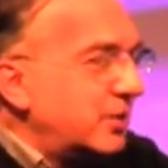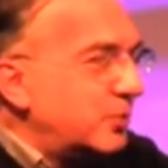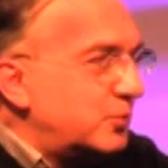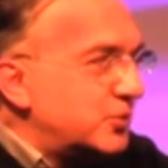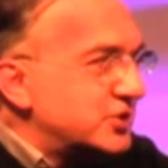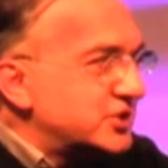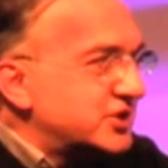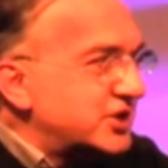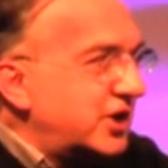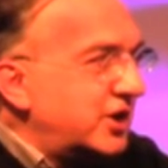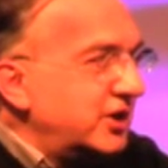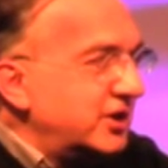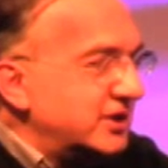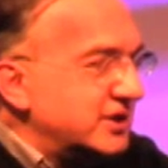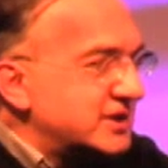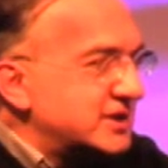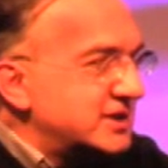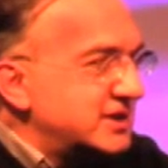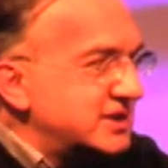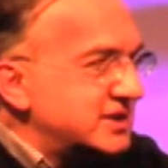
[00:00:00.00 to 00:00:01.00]
We're starting
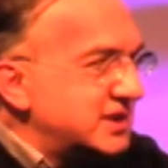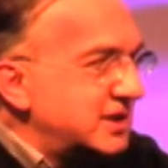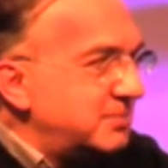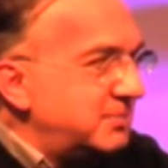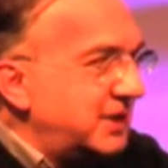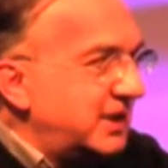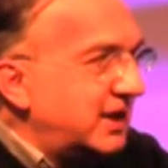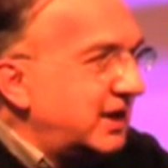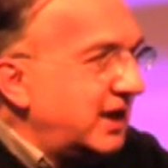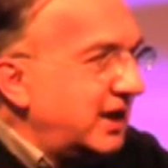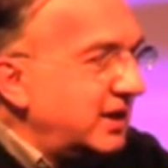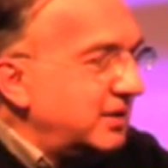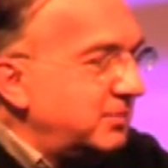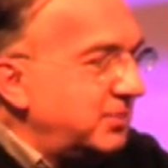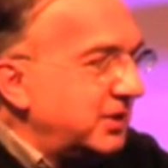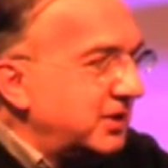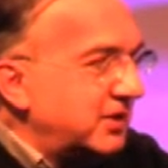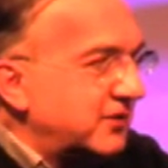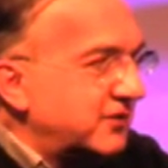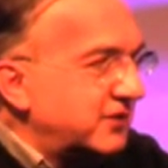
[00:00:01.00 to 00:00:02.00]
the season a bit late
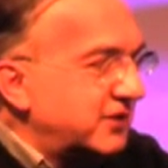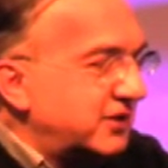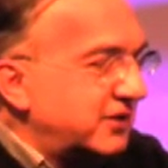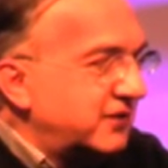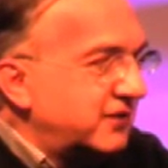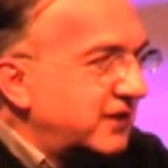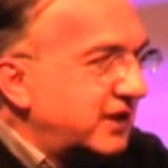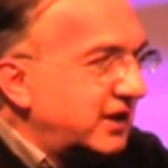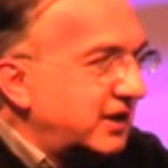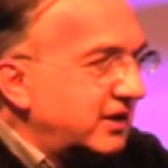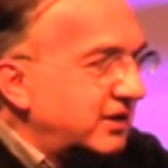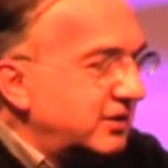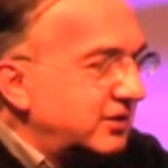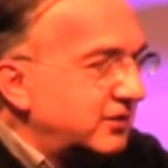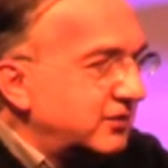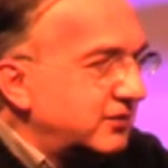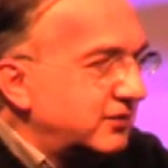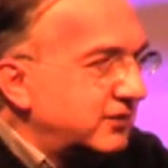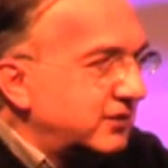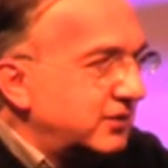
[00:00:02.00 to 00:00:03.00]
because the design
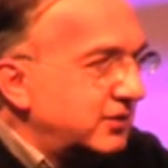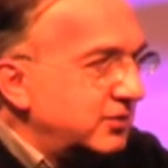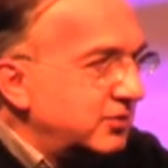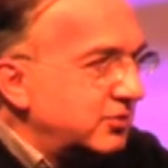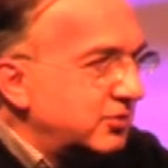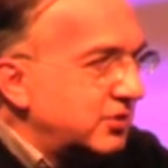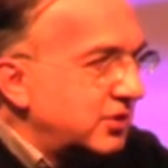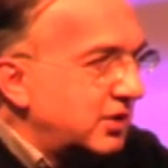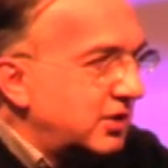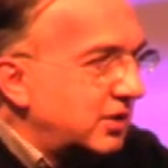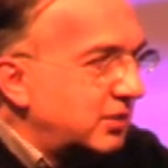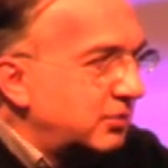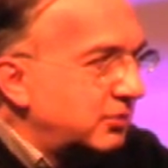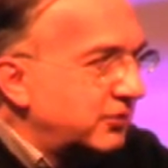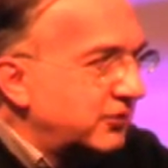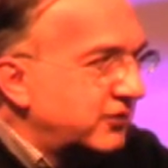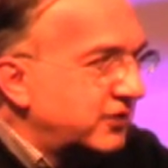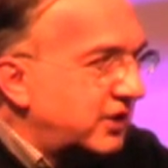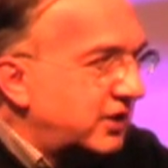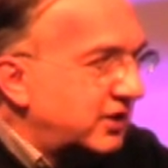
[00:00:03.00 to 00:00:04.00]
of the new car
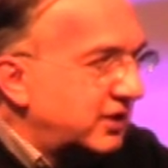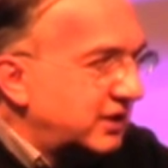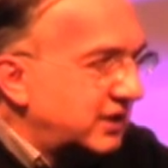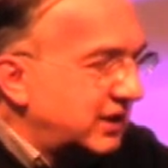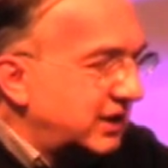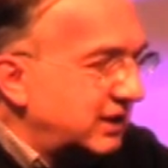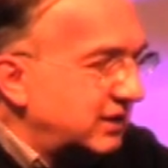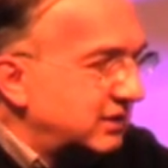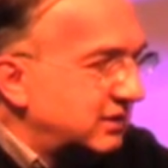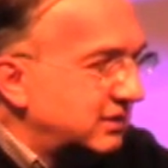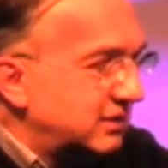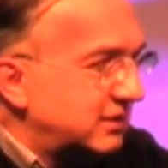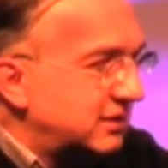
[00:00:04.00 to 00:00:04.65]
was started late.